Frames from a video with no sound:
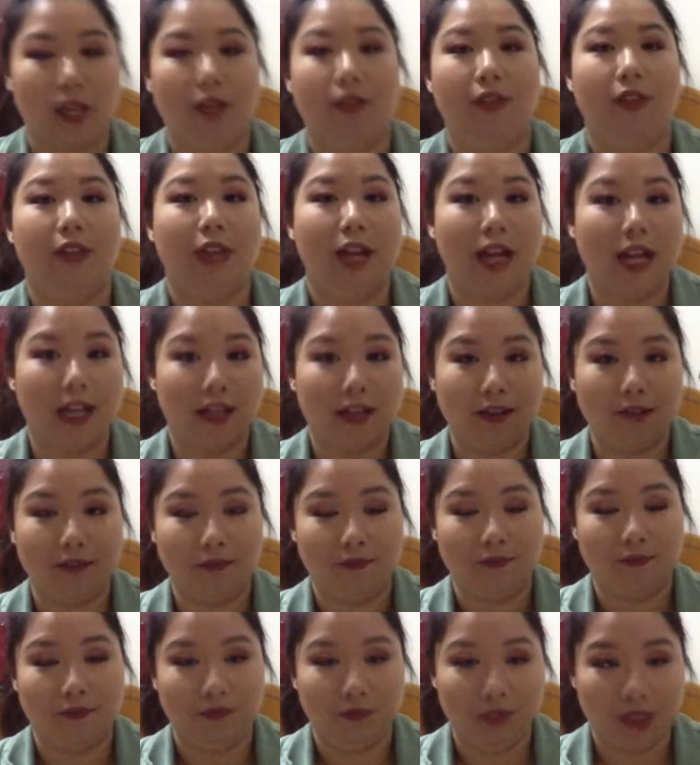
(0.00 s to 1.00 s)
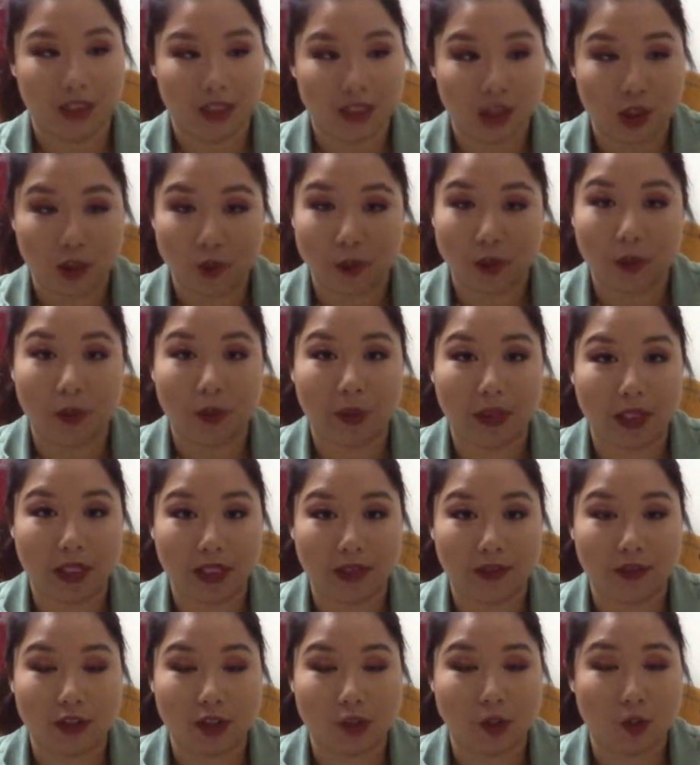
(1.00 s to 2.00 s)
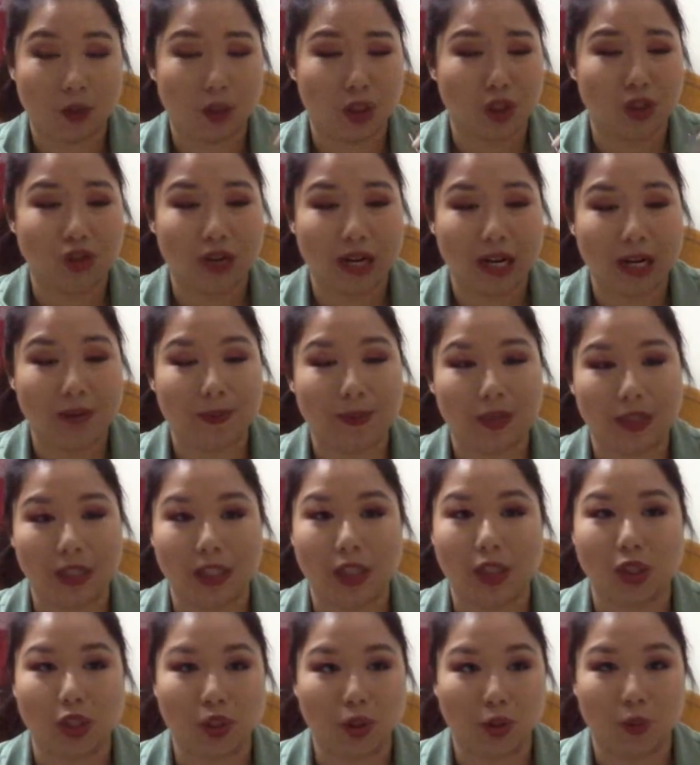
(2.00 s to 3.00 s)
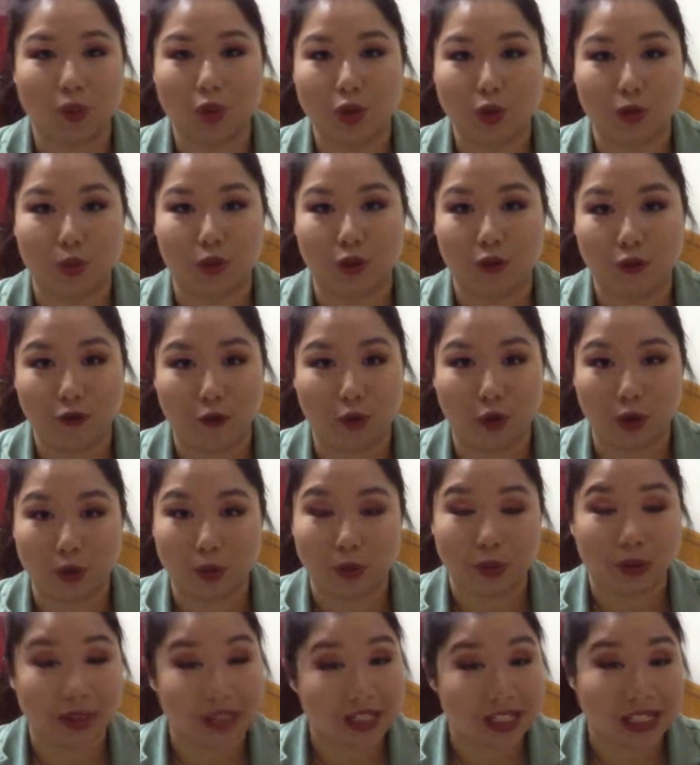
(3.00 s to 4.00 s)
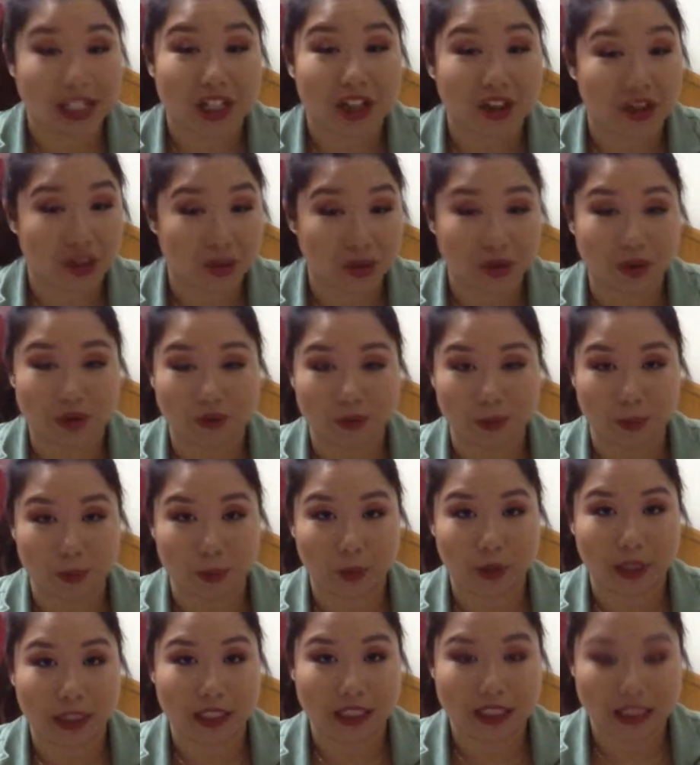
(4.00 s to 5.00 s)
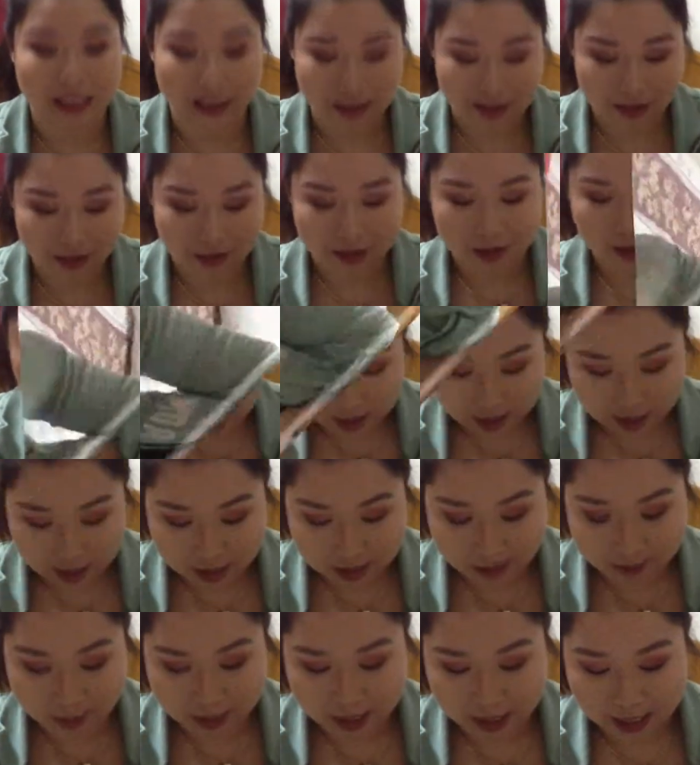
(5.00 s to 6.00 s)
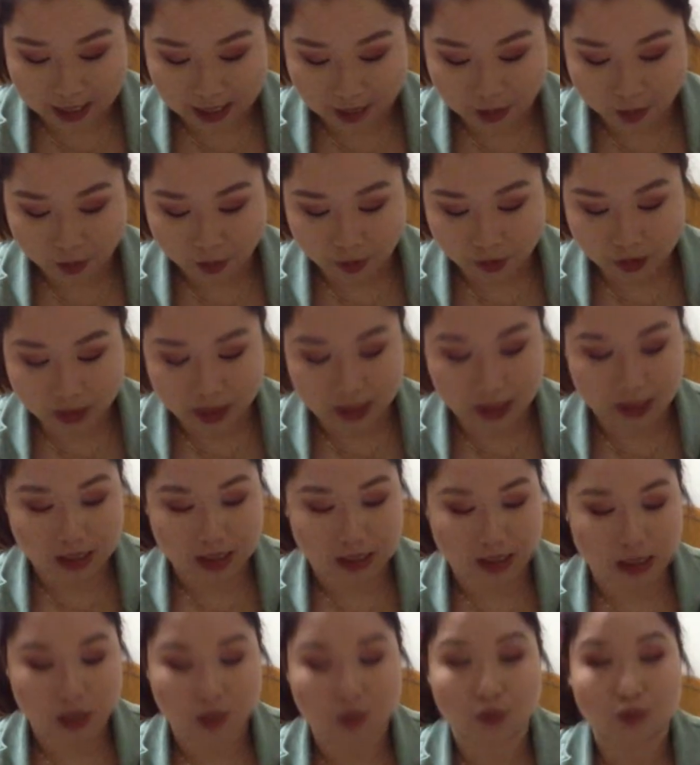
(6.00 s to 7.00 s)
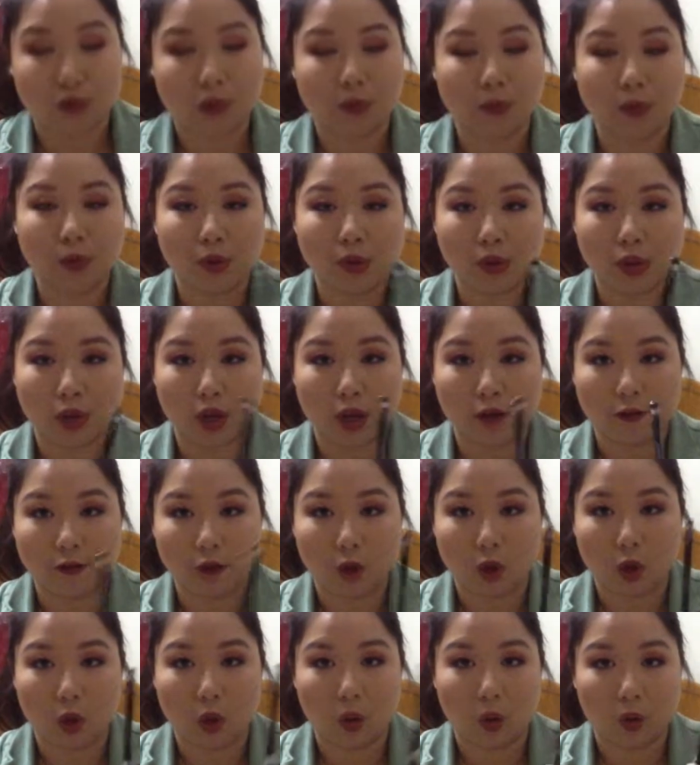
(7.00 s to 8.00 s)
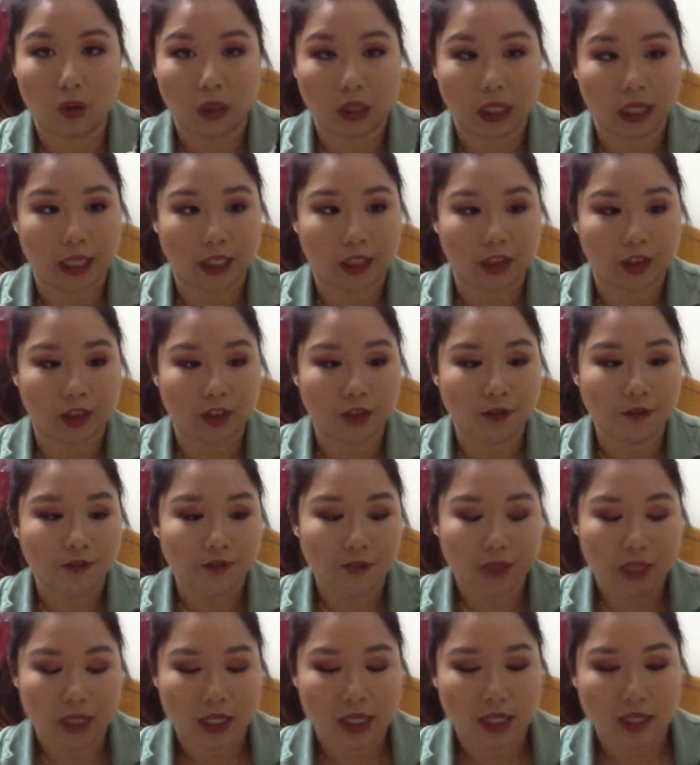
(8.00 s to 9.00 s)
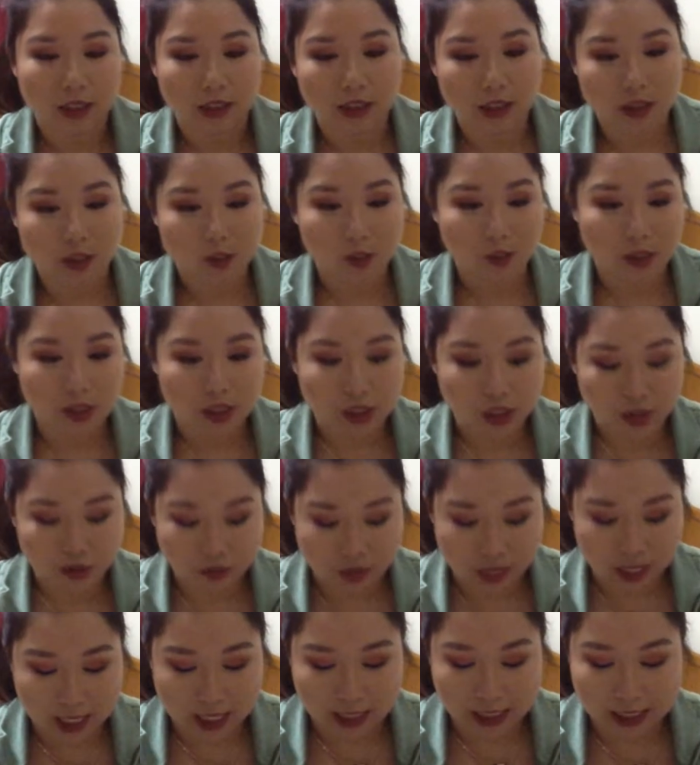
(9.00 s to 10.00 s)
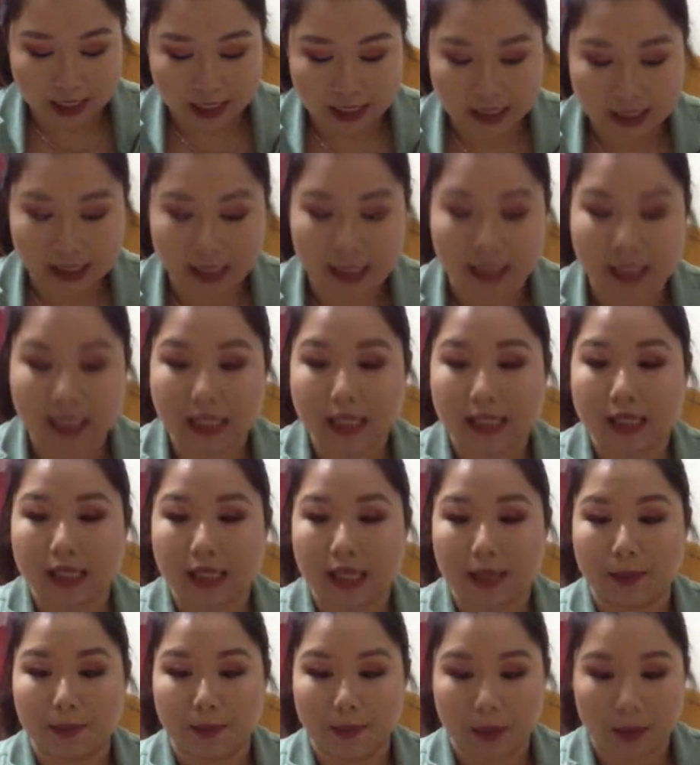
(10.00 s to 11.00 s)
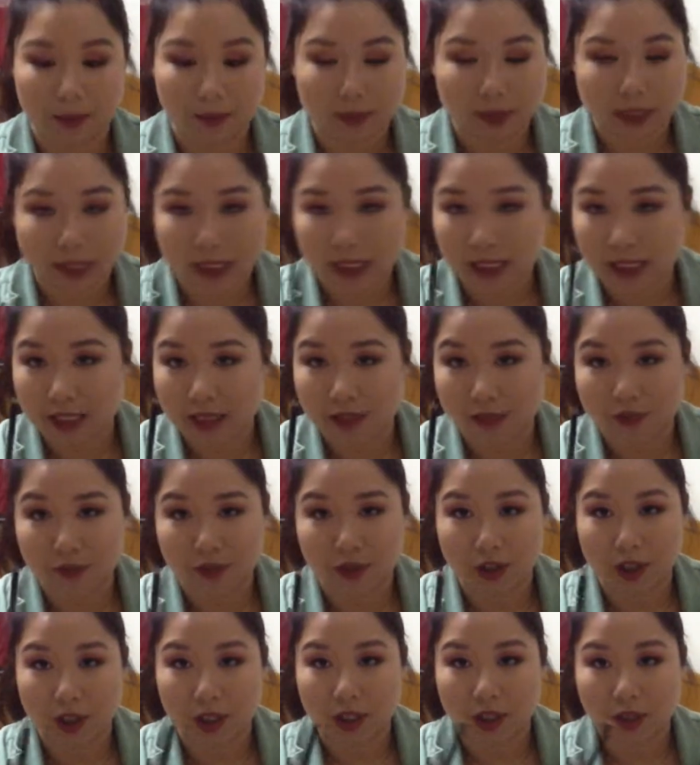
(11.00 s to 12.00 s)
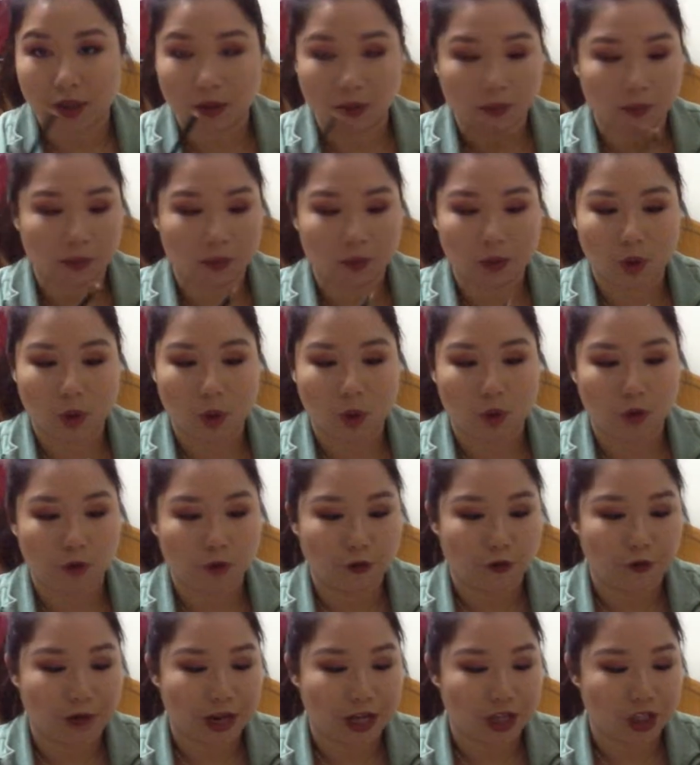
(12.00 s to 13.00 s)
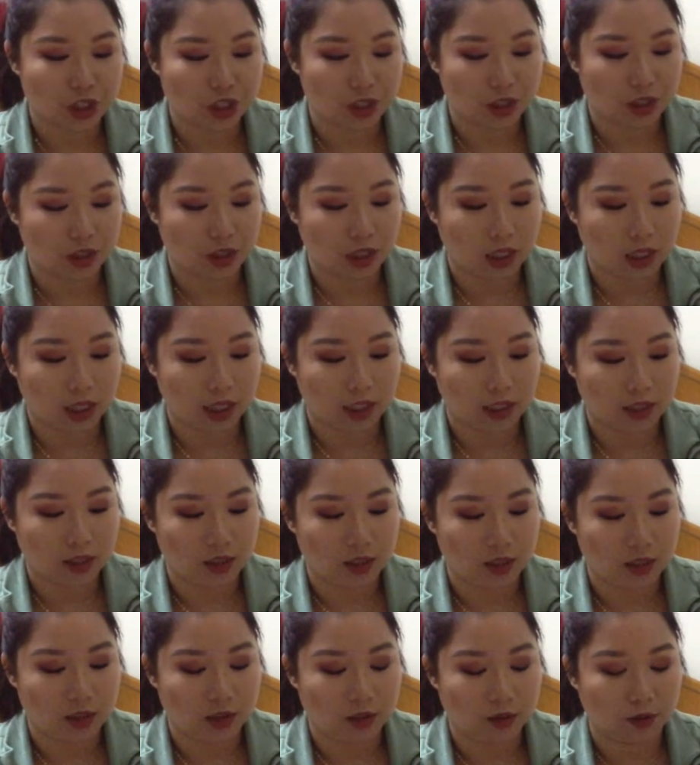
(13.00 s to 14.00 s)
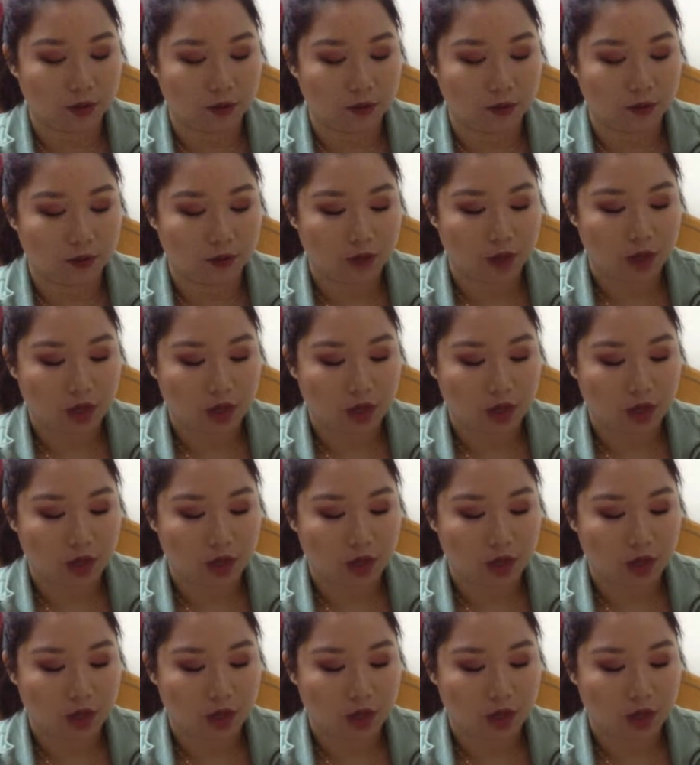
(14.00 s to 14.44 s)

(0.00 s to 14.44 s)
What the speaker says: then you might want to give this one a try because it's so much more affordable. It's like a third of the price. And then my next one is this Rimmel Soft Kohl liner. This one is great. It is nice and pigmented. It's a very old-fashioned kind of